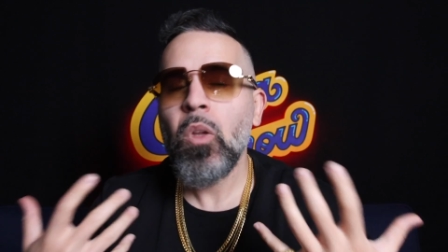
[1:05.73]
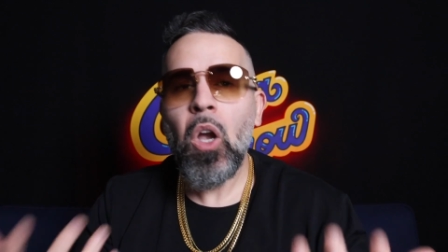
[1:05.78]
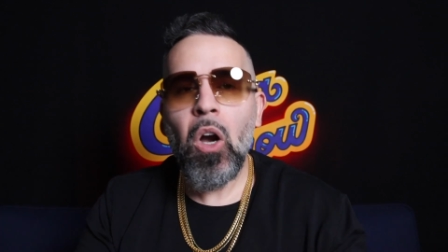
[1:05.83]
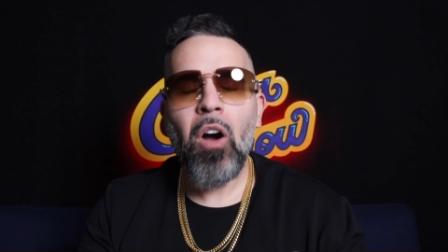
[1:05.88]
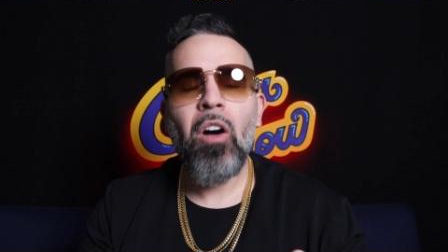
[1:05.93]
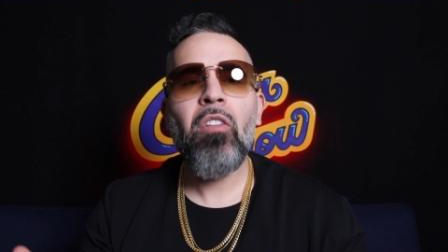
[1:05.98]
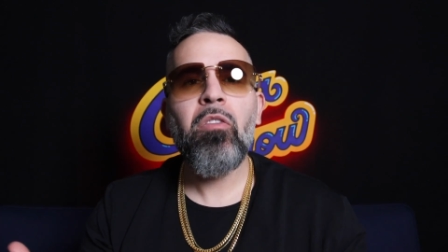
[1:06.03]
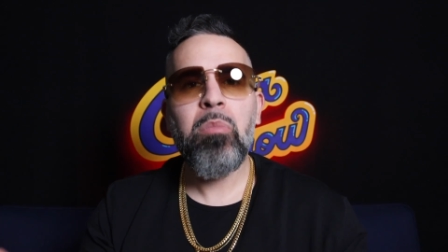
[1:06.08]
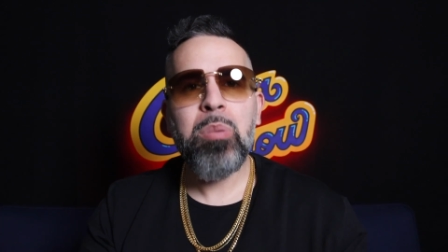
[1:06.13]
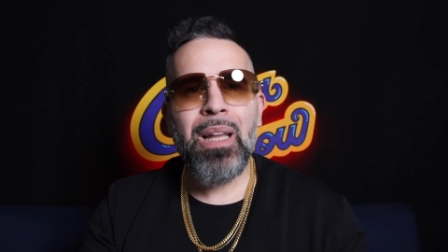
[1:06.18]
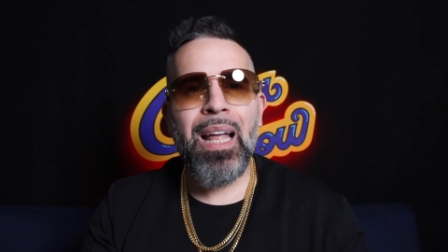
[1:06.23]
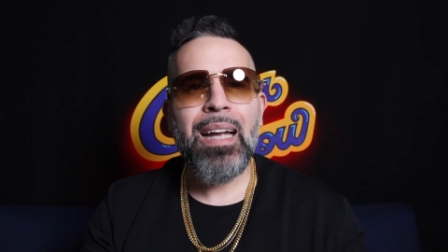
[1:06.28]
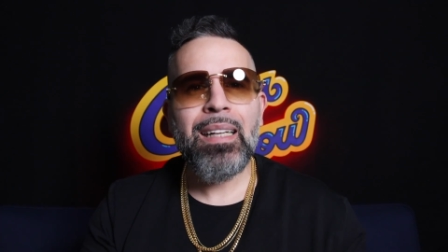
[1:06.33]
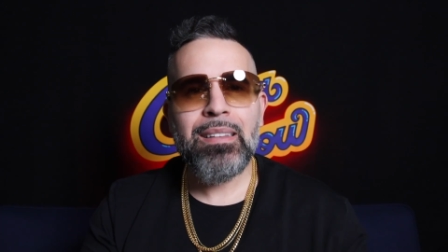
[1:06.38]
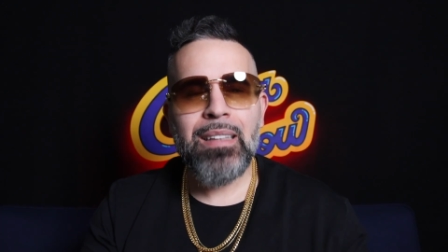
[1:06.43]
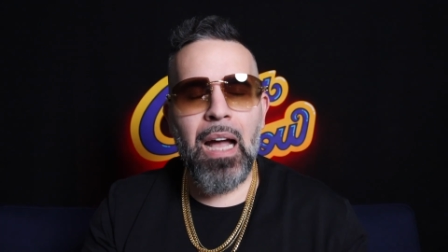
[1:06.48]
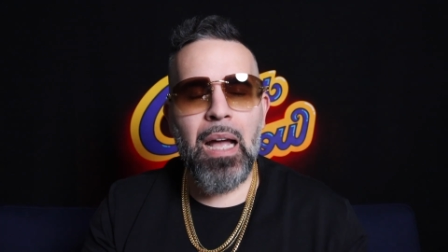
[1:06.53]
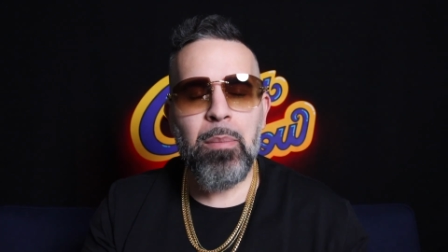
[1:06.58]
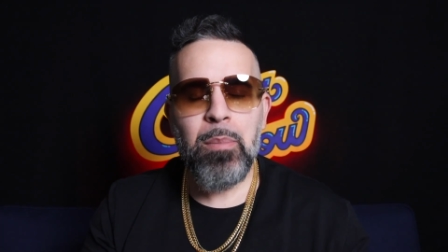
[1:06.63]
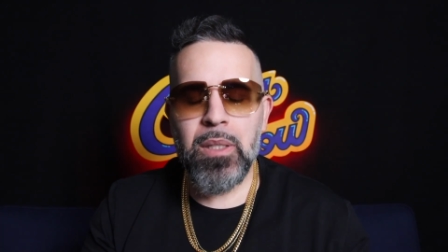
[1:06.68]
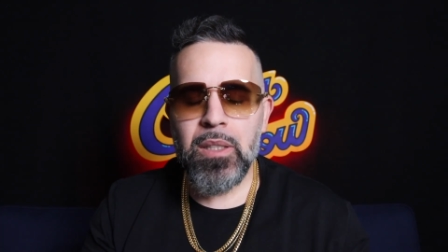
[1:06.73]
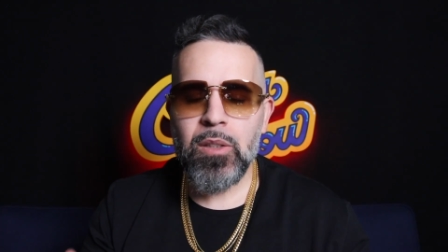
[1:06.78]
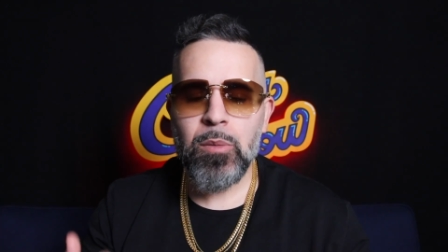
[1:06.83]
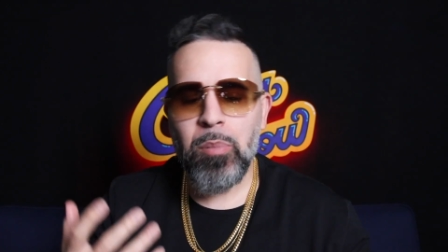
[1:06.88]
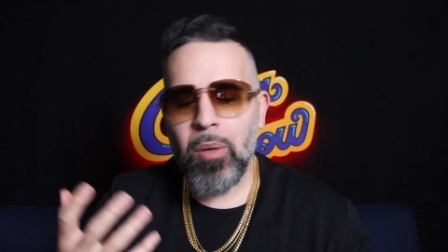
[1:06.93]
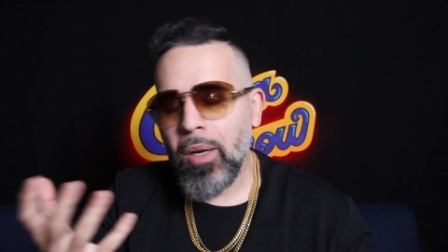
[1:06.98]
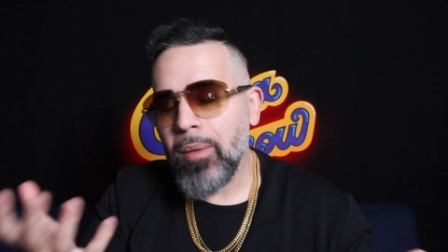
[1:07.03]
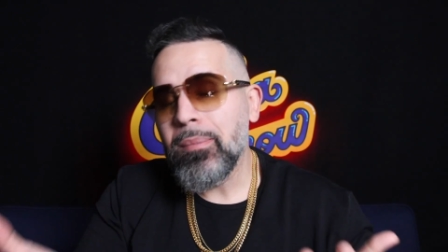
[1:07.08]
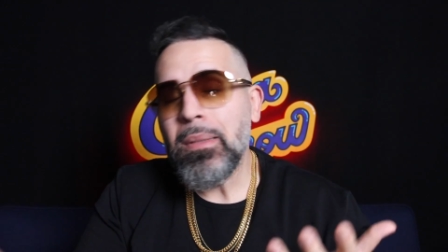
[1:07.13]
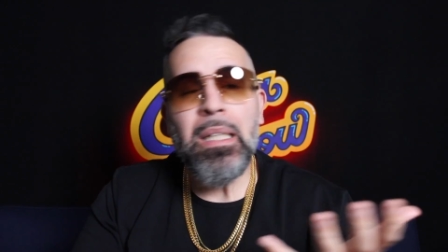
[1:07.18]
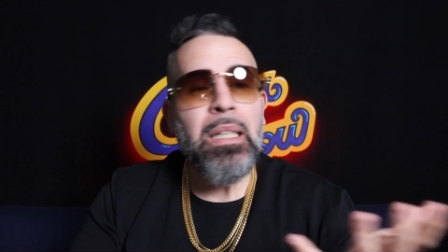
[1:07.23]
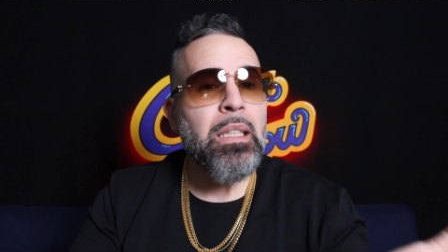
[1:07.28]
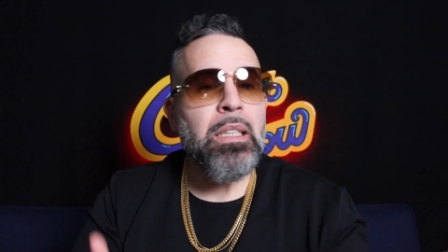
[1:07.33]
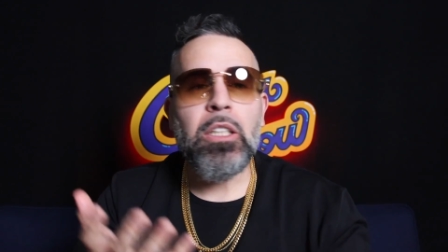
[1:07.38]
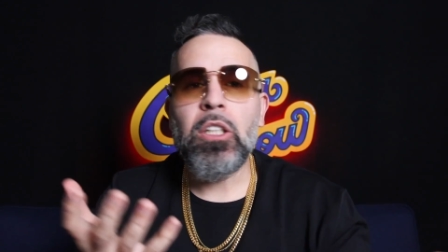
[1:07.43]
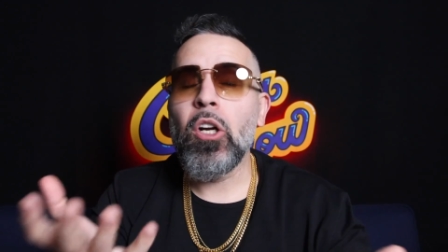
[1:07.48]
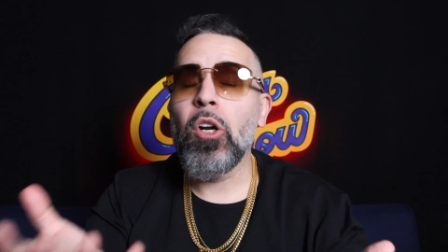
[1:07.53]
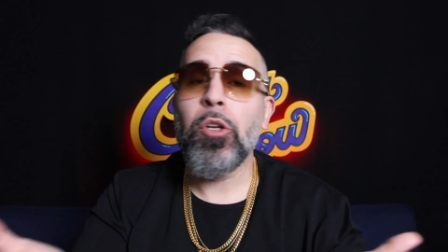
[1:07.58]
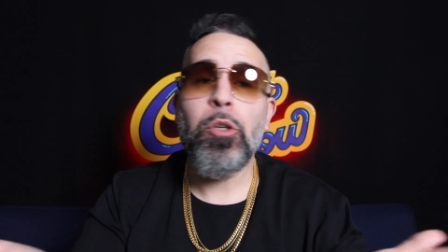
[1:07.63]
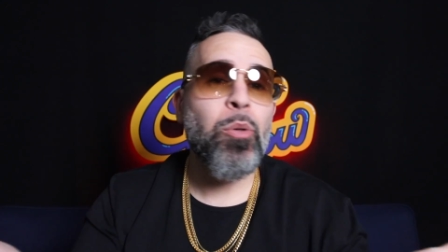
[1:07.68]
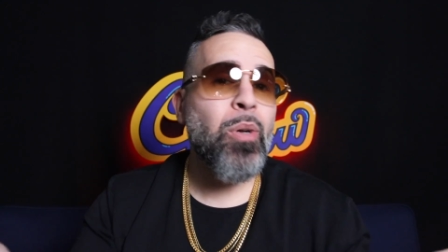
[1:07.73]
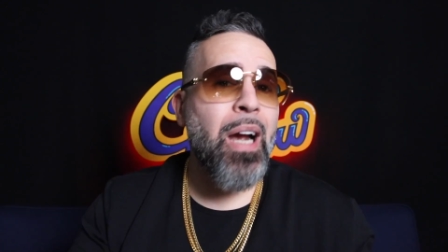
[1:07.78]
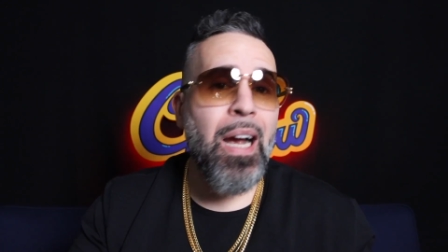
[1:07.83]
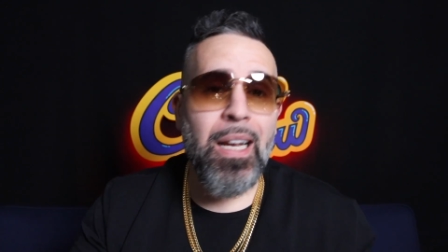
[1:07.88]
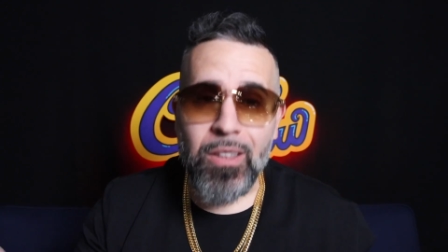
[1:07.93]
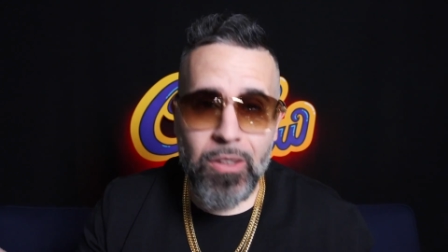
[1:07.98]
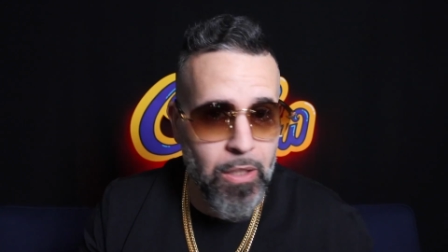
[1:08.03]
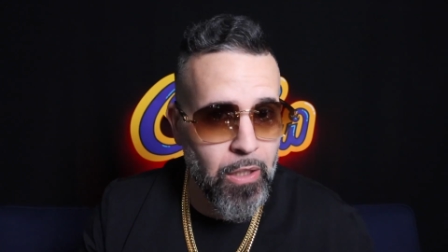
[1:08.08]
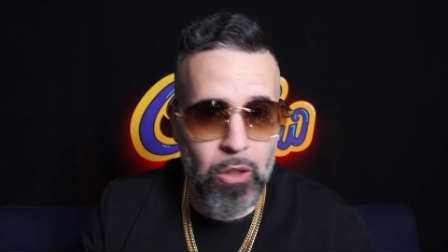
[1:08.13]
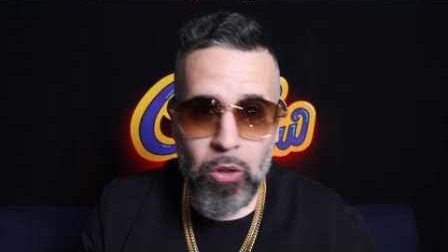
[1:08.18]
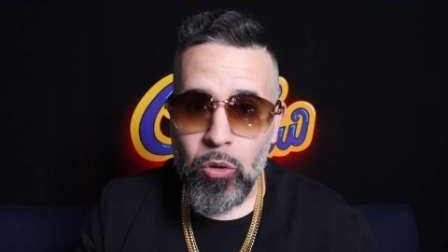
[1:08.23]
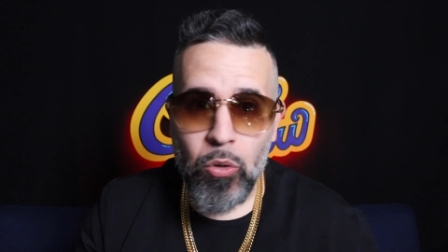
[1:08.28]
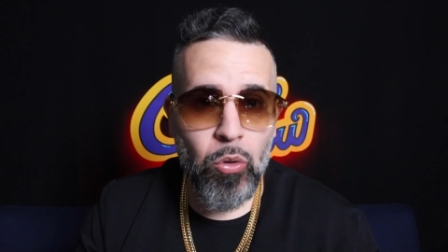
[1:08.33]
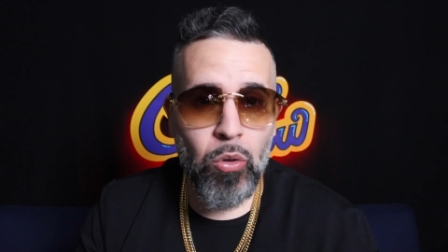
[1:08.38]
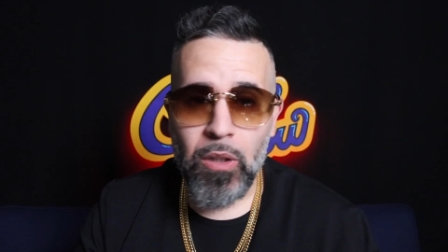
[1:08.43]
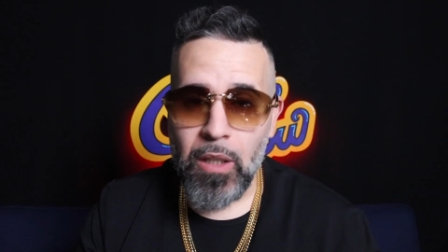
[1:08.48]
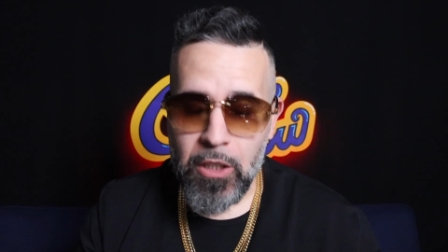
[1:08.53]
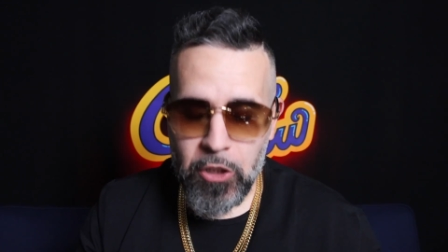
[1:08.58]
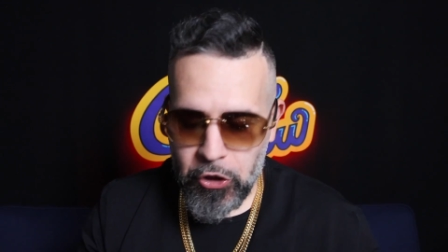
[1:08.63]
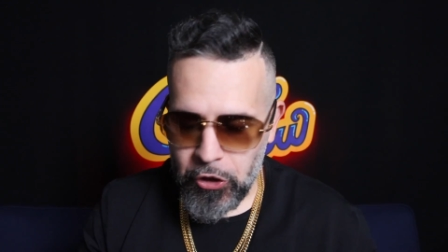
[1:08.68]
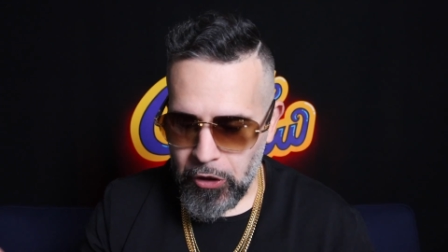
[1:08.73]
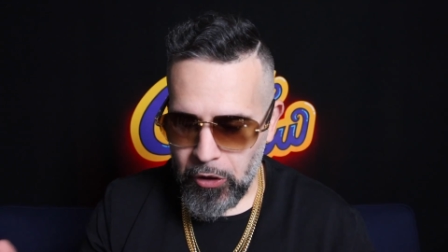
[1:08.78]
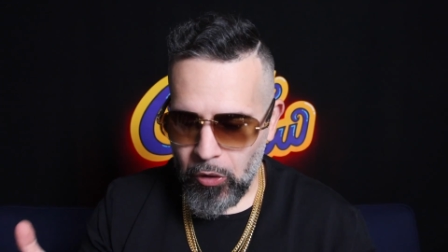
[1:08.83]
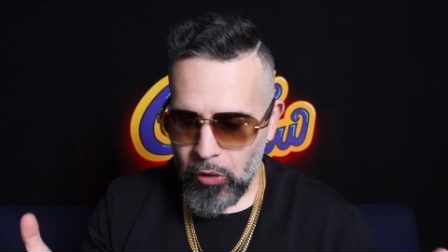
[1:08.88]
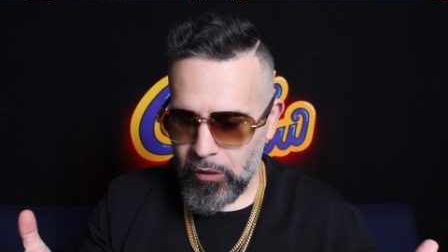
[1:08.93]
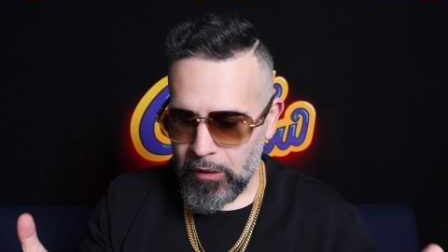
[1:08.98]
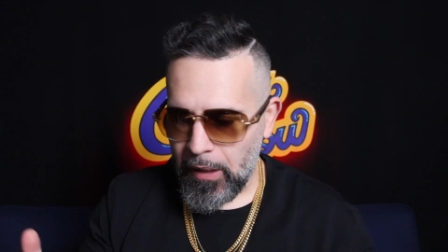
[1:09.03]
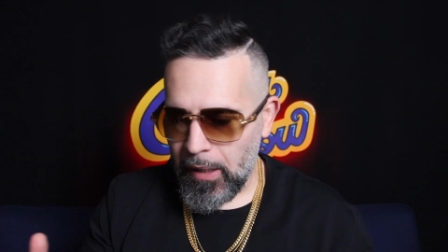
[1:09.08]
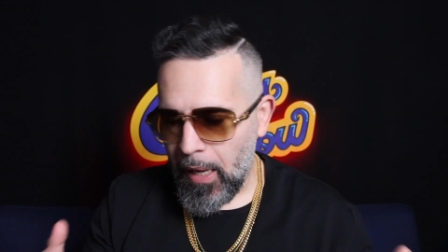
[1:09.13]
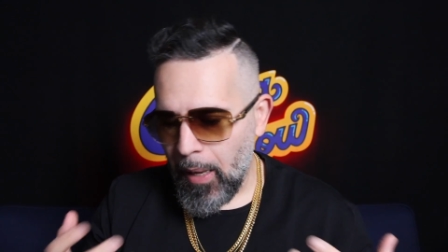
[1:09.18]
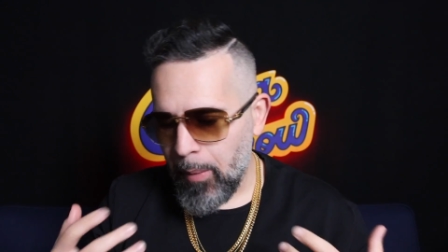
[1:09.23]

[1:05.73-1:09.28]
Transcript: of black diamonds, but you know, you guys can Google that shit all day.